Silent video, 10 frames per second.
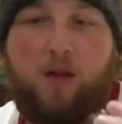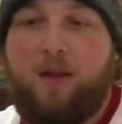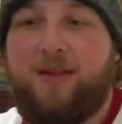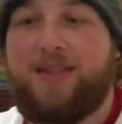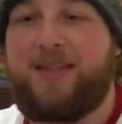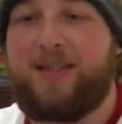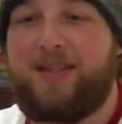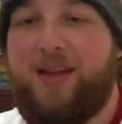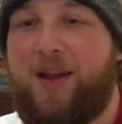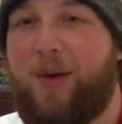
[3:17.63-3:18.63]
This
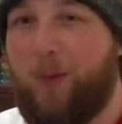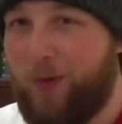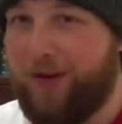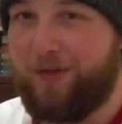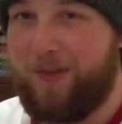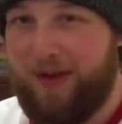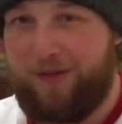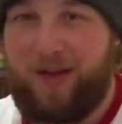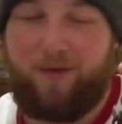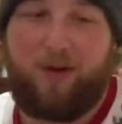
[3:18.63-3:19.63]
is one of my
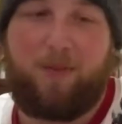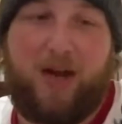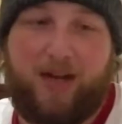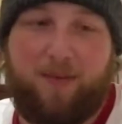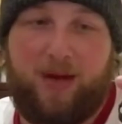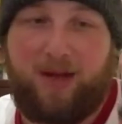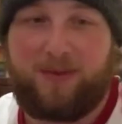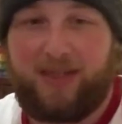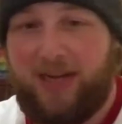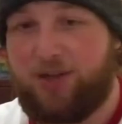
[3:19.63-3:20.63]
favorite pocket
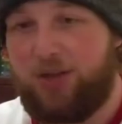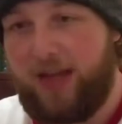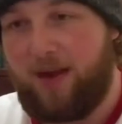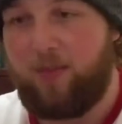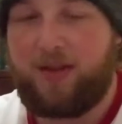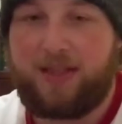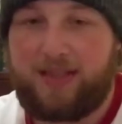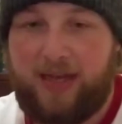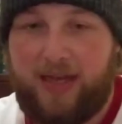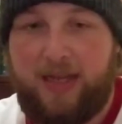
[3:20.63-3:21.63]
pops that actually came with this
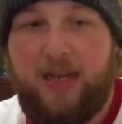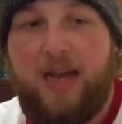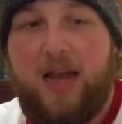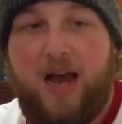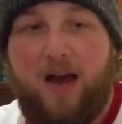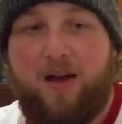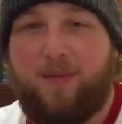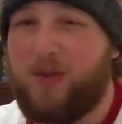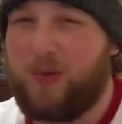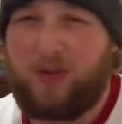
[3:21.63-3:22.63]
set.
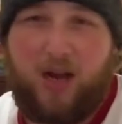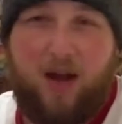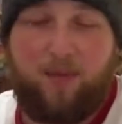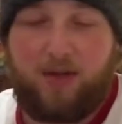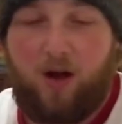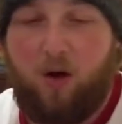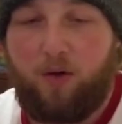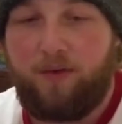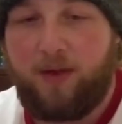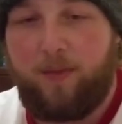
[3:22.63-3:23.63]
This was common to all
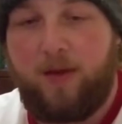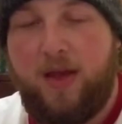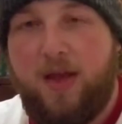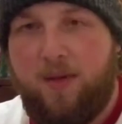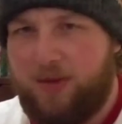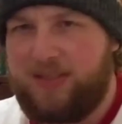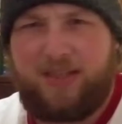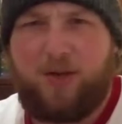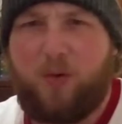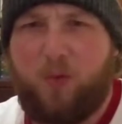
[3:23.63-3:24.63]
of them, but
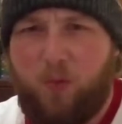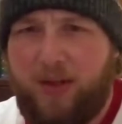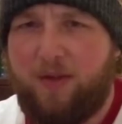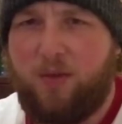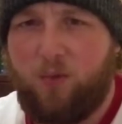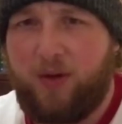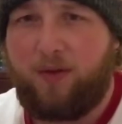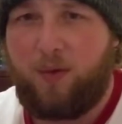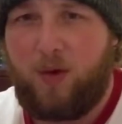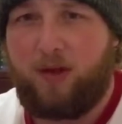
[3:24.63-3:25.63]
still really,
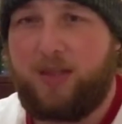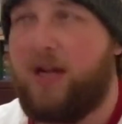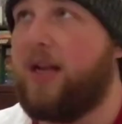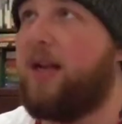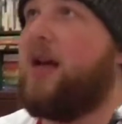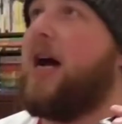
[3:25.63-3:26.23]
really well done.